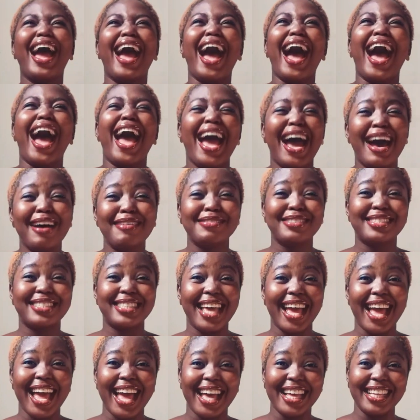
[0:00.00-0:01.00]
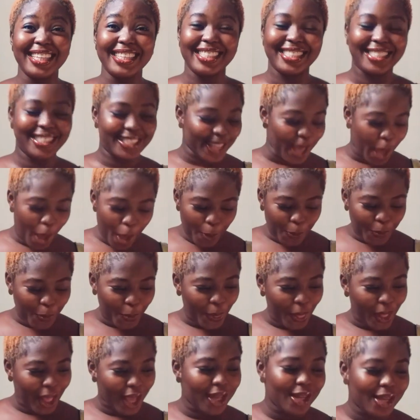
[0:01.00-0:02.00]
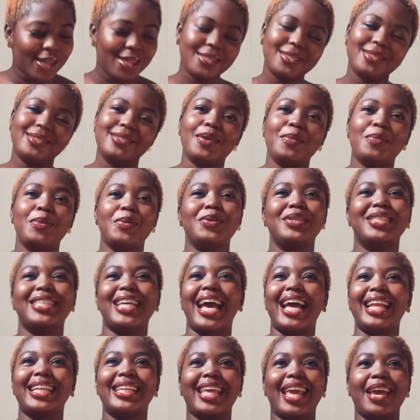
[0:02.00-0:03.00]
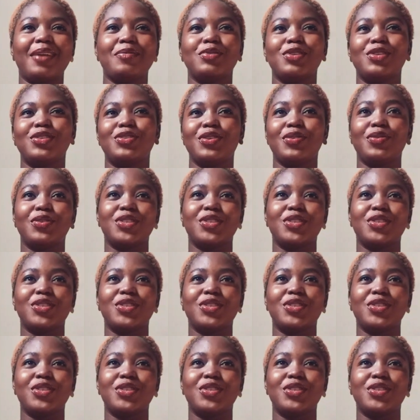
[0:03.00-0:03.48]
I have sense. And so, but we had chemistry.